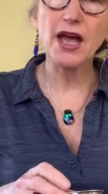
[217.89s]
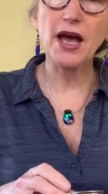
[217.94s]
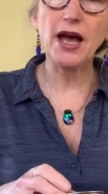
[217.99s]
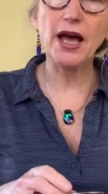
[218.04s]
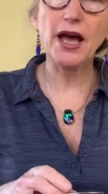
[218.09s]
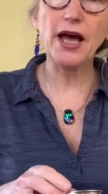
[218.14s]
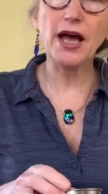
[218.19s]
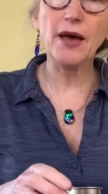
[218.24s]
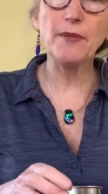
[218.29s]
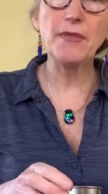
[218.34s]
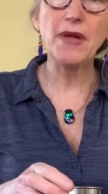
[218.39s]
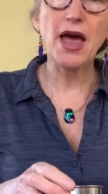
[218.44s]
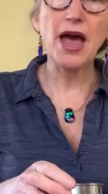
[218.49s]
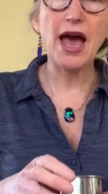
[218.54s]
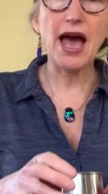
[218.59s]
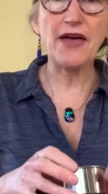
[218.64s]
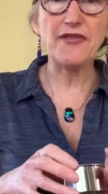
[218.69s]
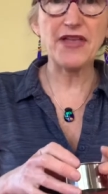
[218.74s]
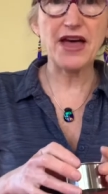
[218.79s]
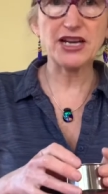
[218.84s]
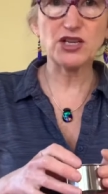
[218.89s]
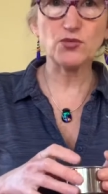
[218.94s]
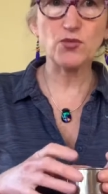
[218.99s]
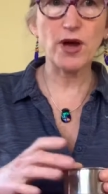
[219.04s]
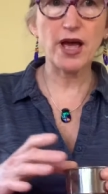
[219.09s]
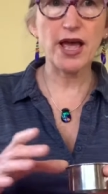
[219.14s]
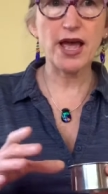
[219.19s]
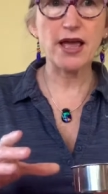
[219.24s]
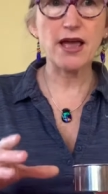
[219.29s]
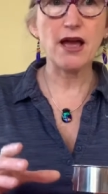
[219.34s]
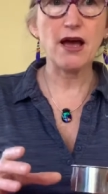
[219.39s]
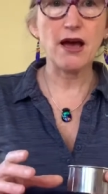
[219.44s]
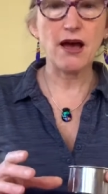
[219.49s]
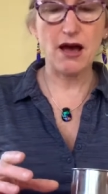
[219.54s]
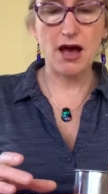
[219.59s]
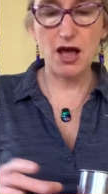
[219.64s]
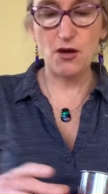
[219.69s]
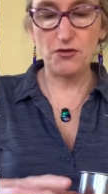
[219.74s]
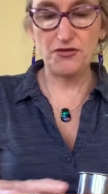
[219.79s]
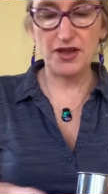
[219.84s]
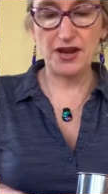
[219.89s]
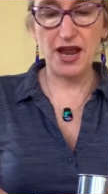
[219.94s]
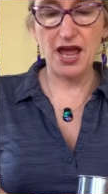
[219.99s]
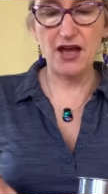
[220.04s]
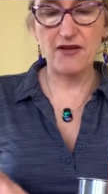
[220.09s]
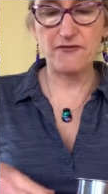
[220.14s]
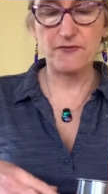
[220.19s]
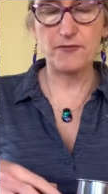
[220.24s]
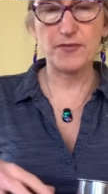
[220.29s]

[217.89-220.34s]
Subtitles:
And that way I will then